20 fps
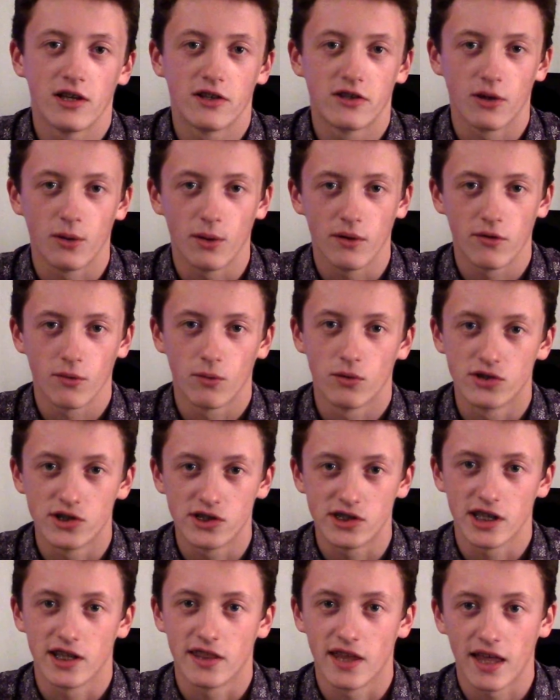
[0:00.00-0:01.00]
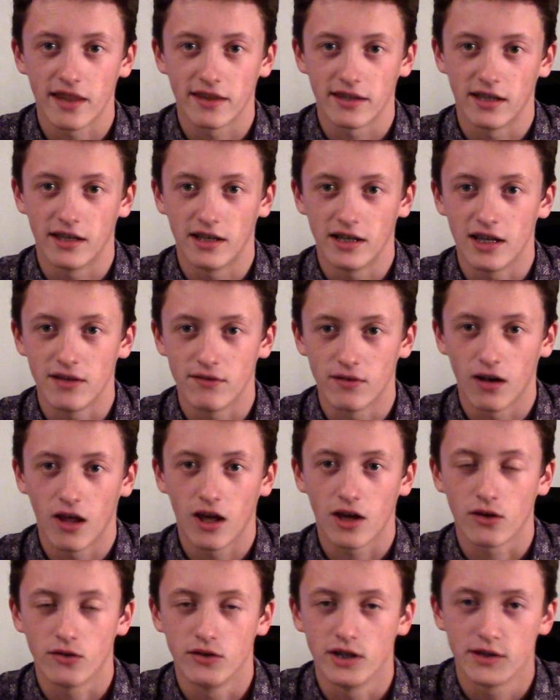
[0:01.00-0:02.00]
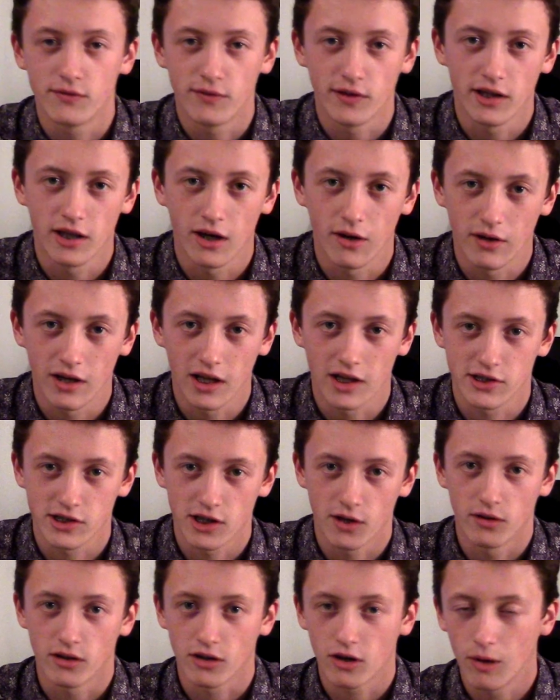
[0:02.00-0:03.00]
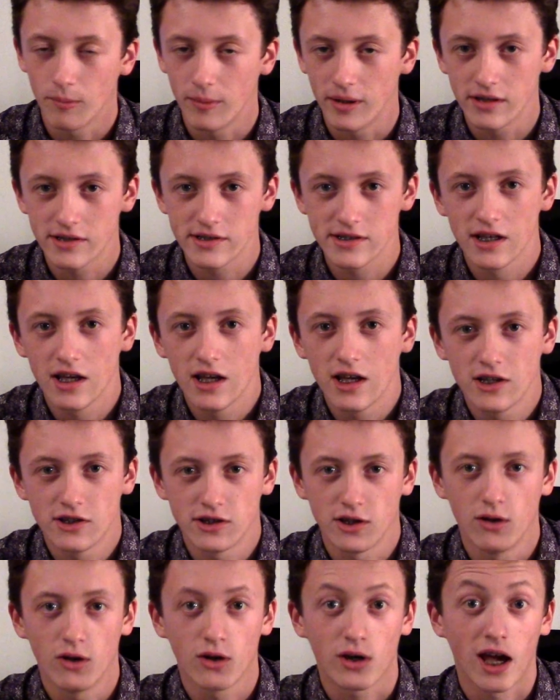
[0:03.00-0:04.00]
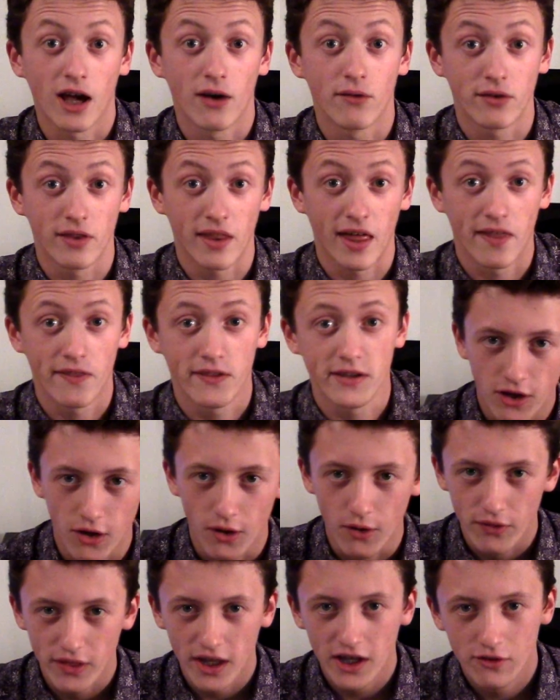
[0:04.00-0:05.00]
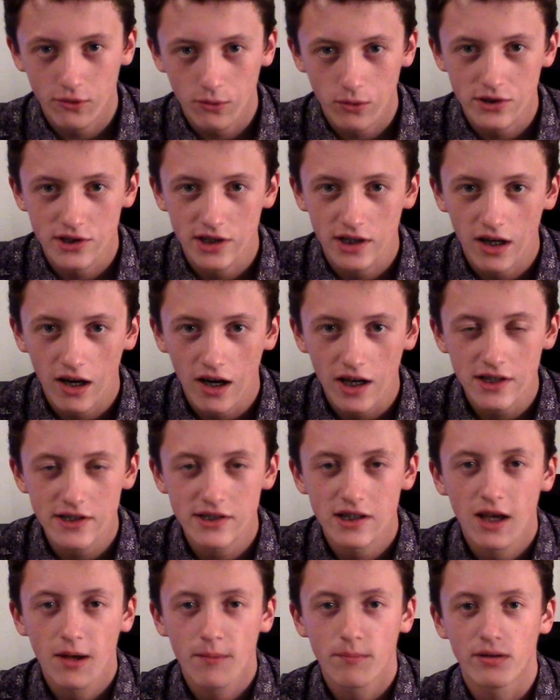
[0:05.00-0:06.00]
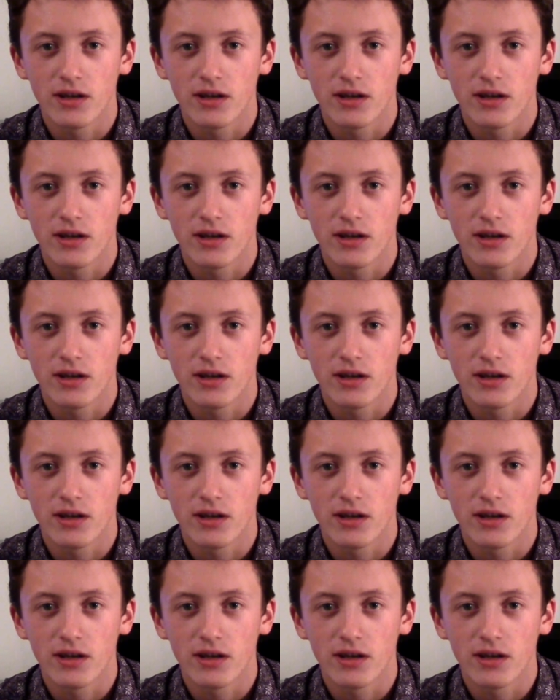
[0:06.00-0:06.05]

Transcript: So if you want to see that, then leave a like on this video and let us know in the comments. So look out for that. So thanks for watching, guys.